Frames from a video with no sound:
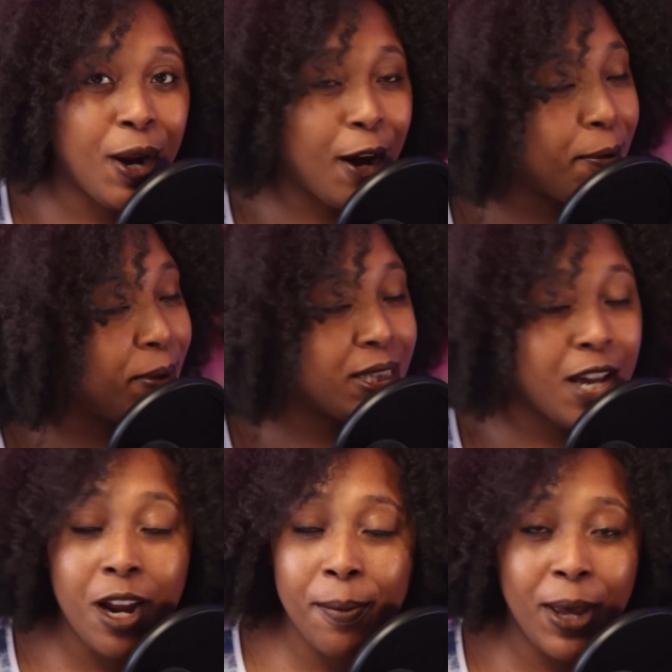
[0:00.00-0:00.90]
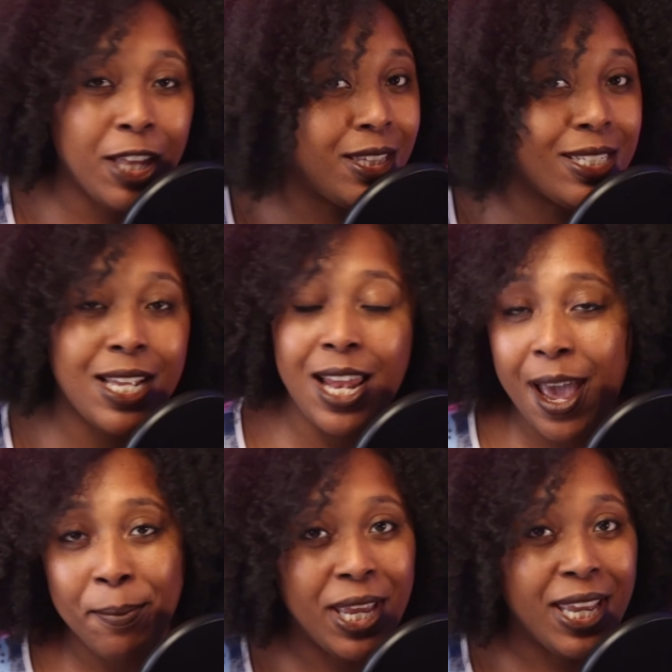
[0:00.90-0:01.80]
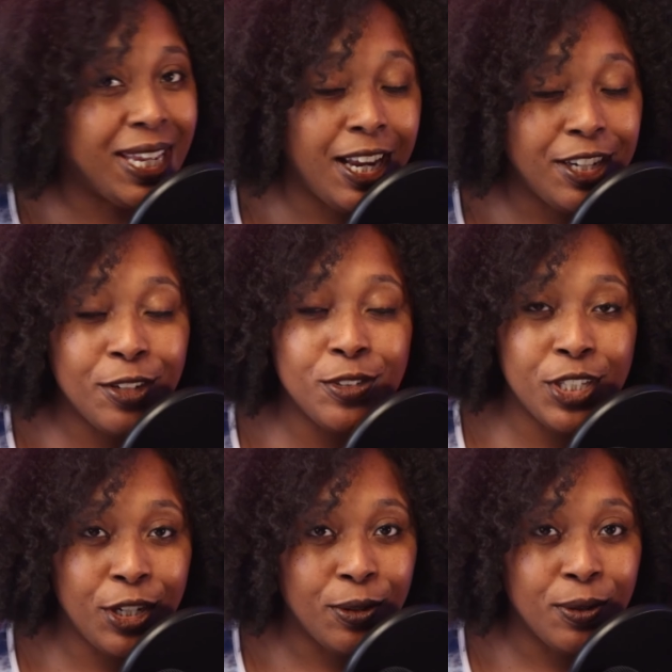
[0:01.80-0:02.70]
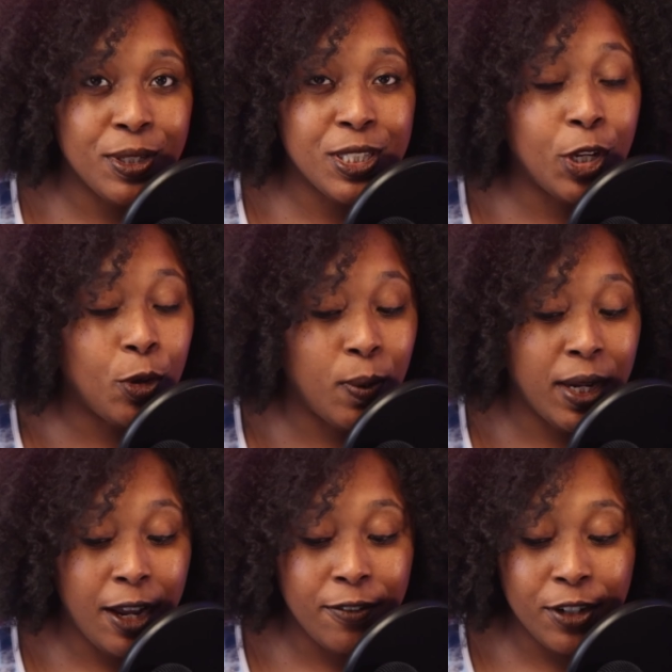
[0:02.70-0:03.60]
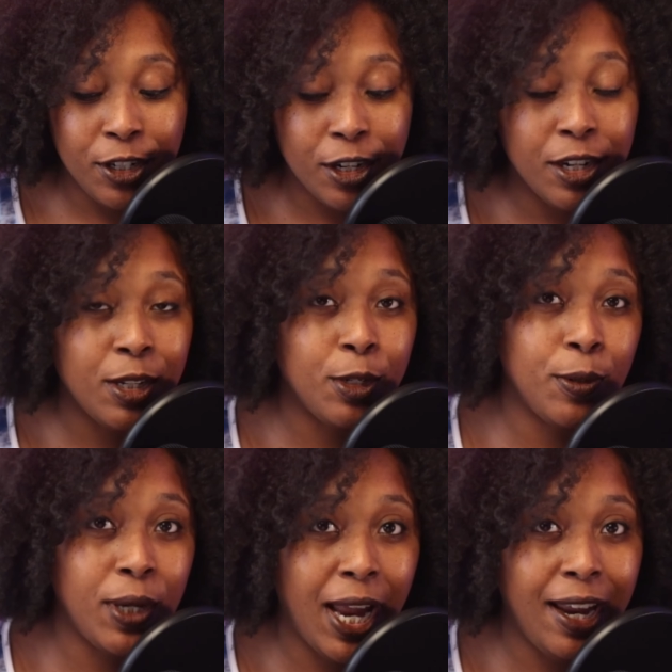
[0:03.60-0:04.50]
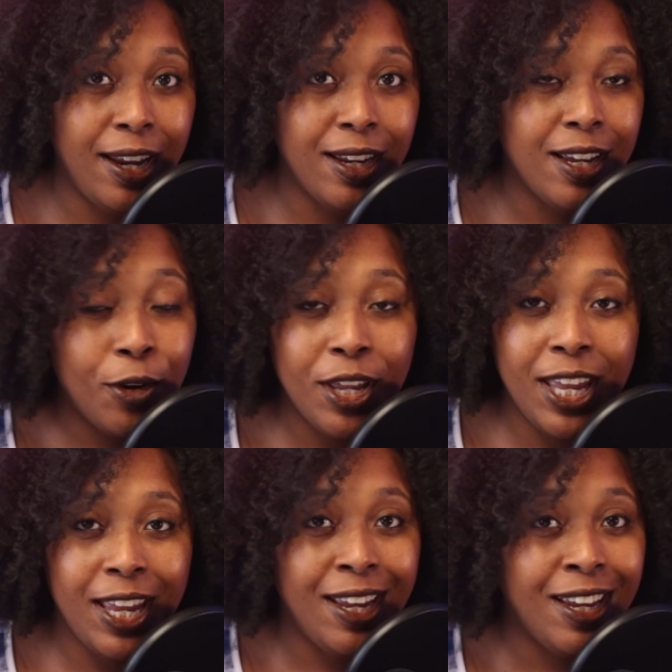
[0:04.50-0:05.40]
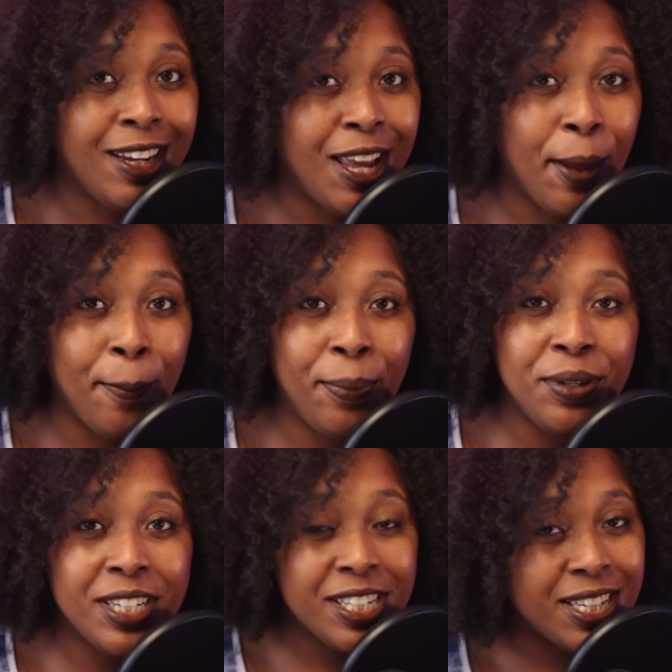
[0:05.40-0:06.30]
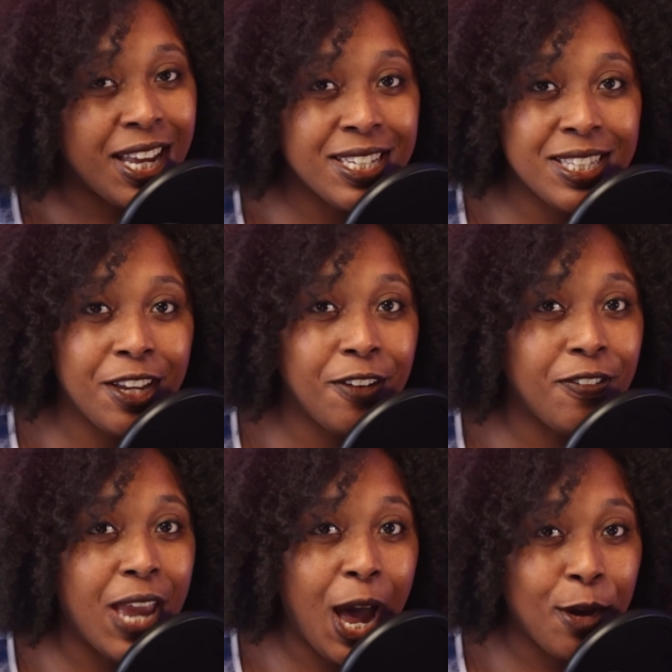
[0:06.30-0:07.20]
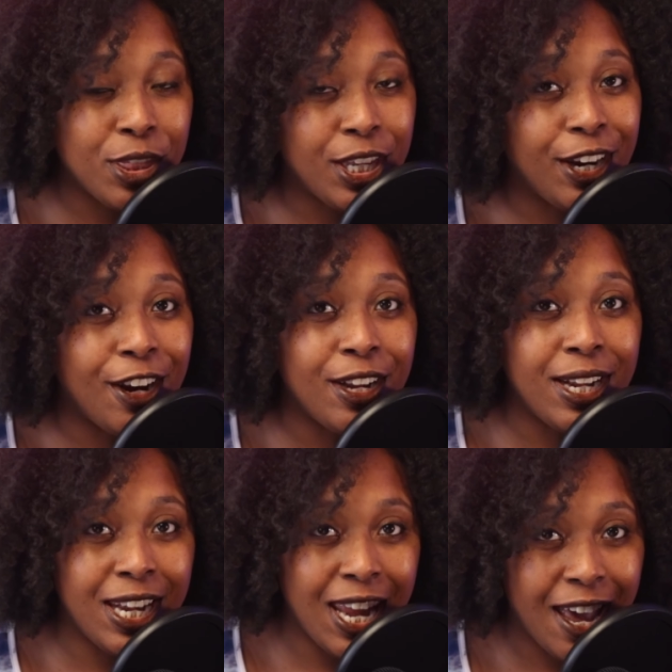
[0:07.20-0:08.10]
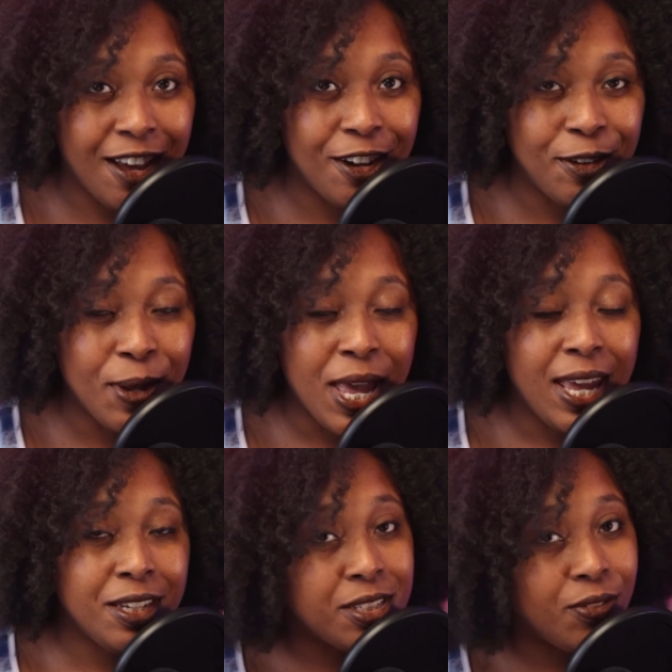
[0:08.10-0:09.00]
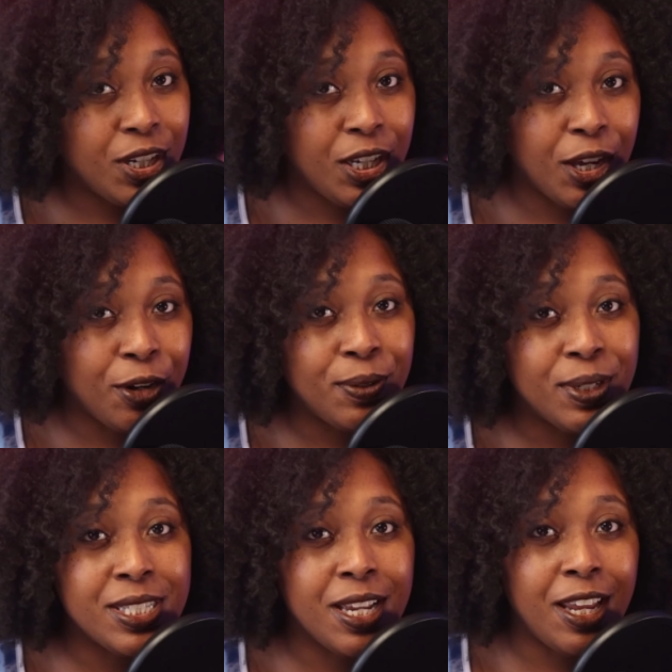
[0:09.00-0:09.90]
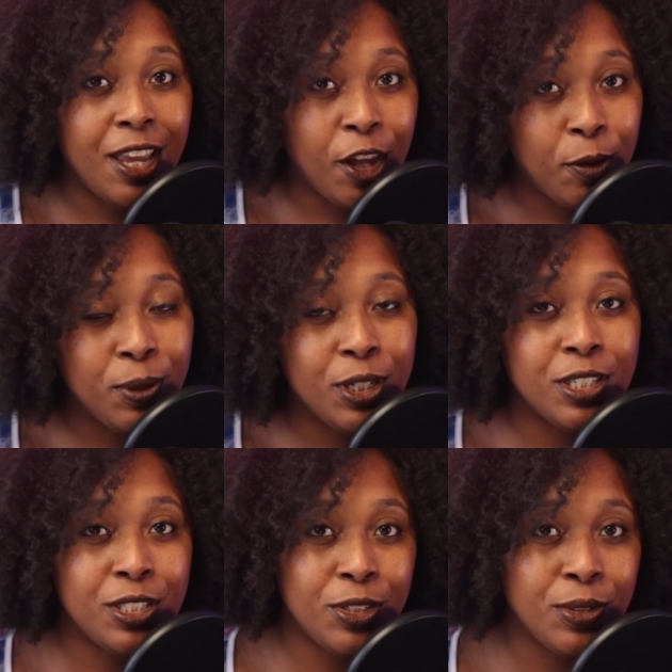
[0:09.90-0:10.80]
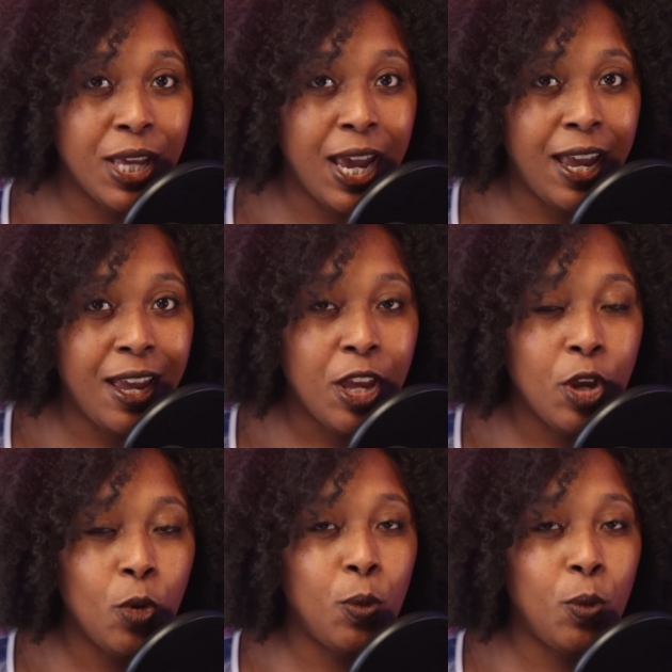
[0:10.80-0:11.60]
You heard me talk about this climate. It ain't no joke. So whatever you're going to create, go ahead and push that stuff out there now. And this video is going to help you to do that